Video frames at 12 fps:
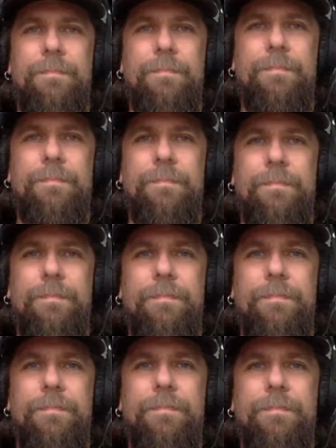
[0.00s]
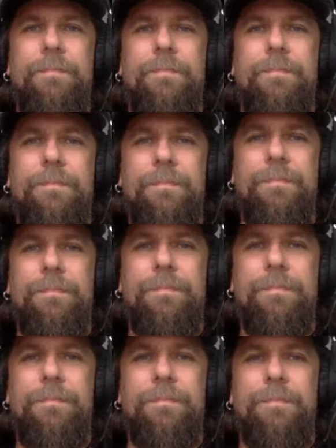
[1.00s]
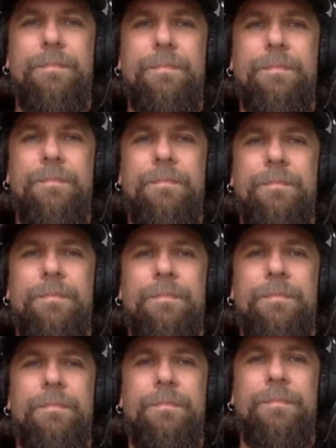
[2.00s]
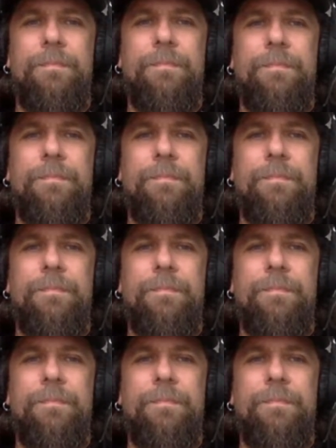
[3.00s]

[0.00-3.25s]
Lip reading: (silent)